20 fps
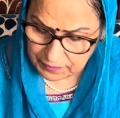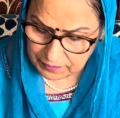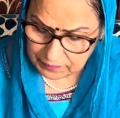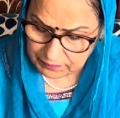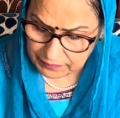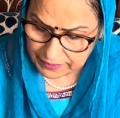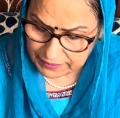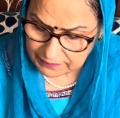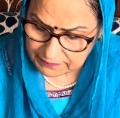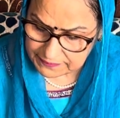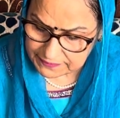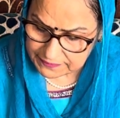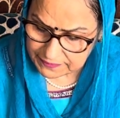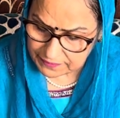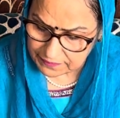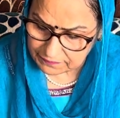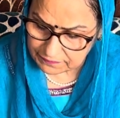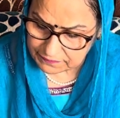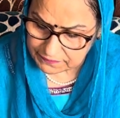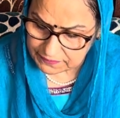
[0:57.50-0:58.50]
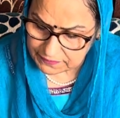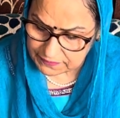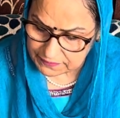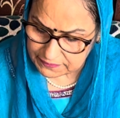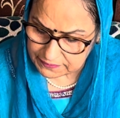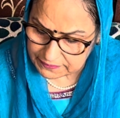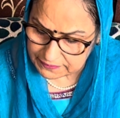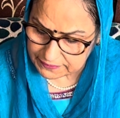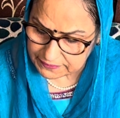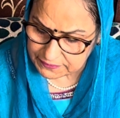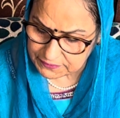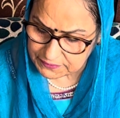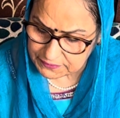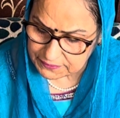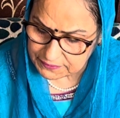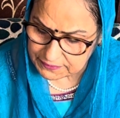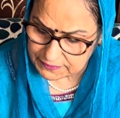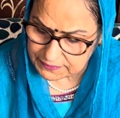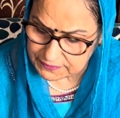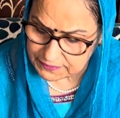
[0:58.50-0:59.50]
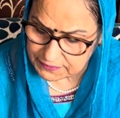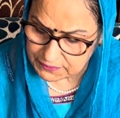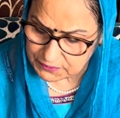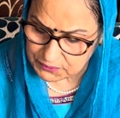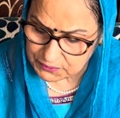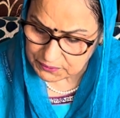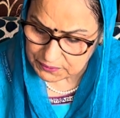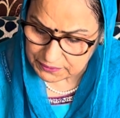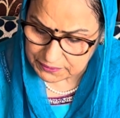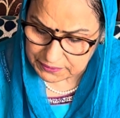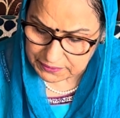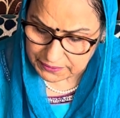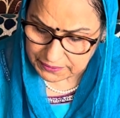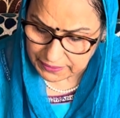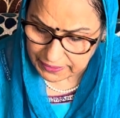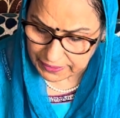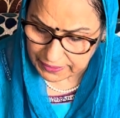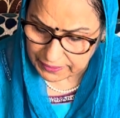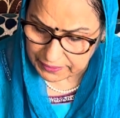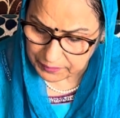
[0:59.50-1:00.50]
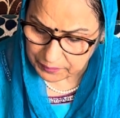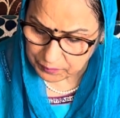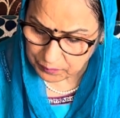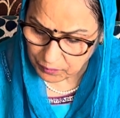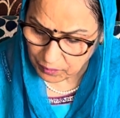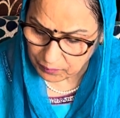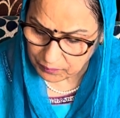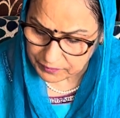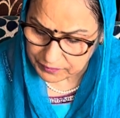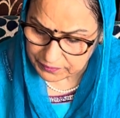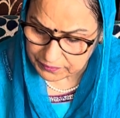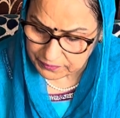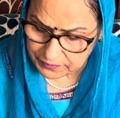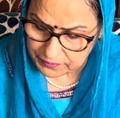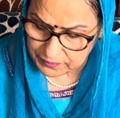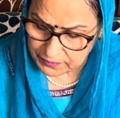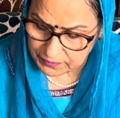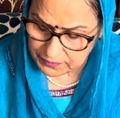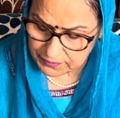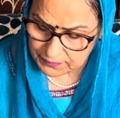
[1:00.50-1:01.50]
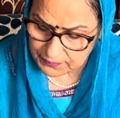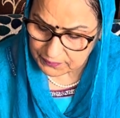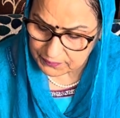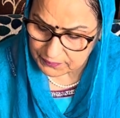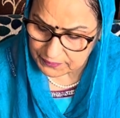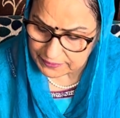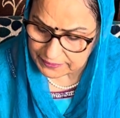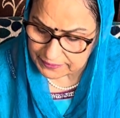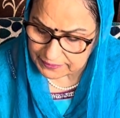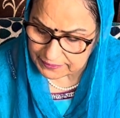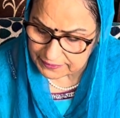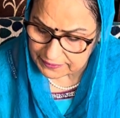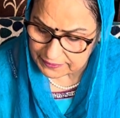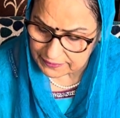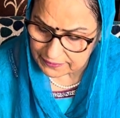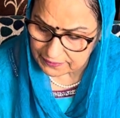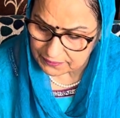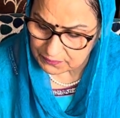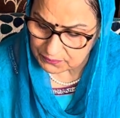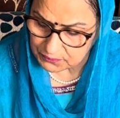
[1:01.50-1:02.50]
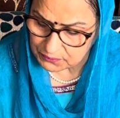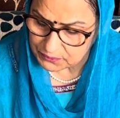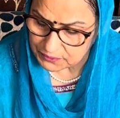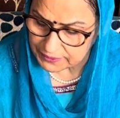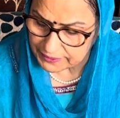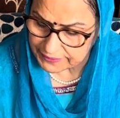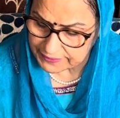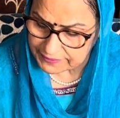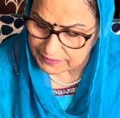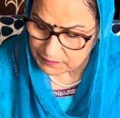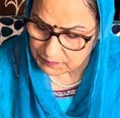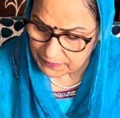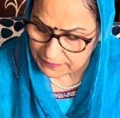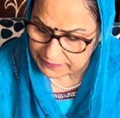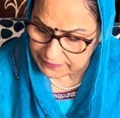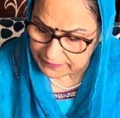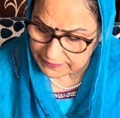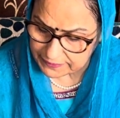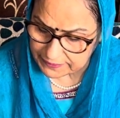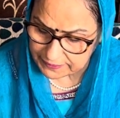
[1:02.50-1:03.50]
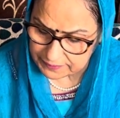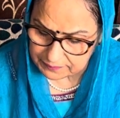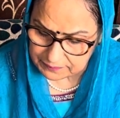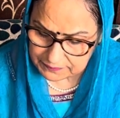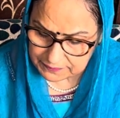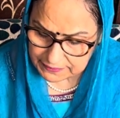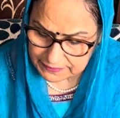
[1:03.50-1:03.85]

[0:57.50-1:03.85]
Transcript: By himself, the creator is the doer and prompter. Only he who dies by the name